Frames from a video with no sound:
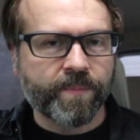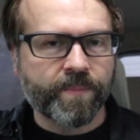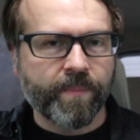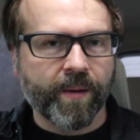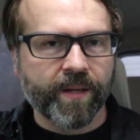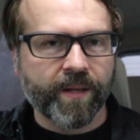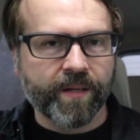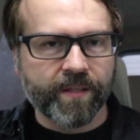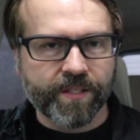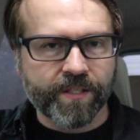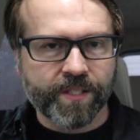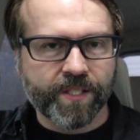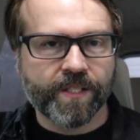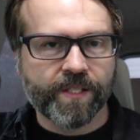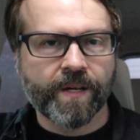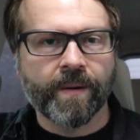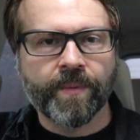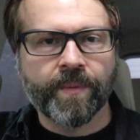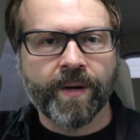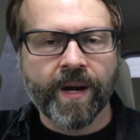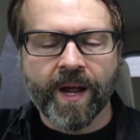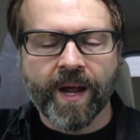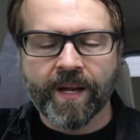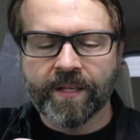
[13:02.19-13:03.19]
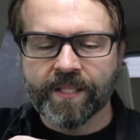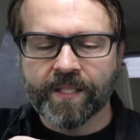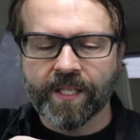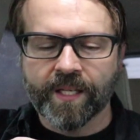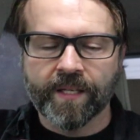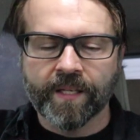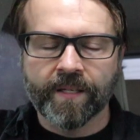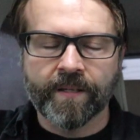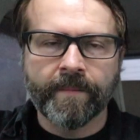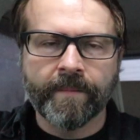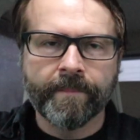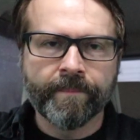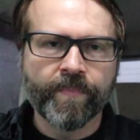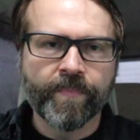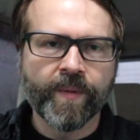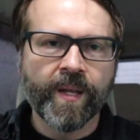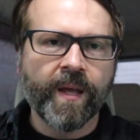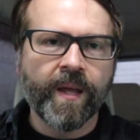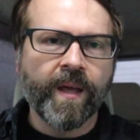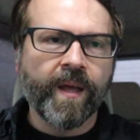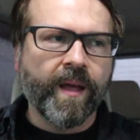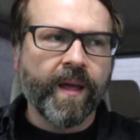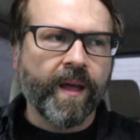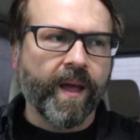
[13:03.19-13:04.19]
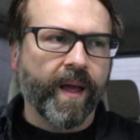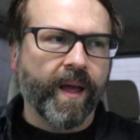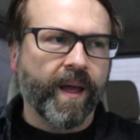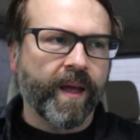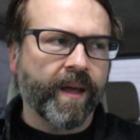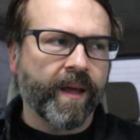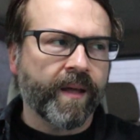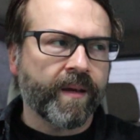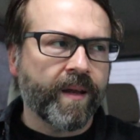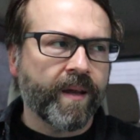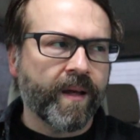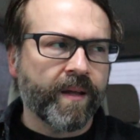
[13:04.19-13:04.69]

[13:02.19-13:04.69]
but this is number 19, and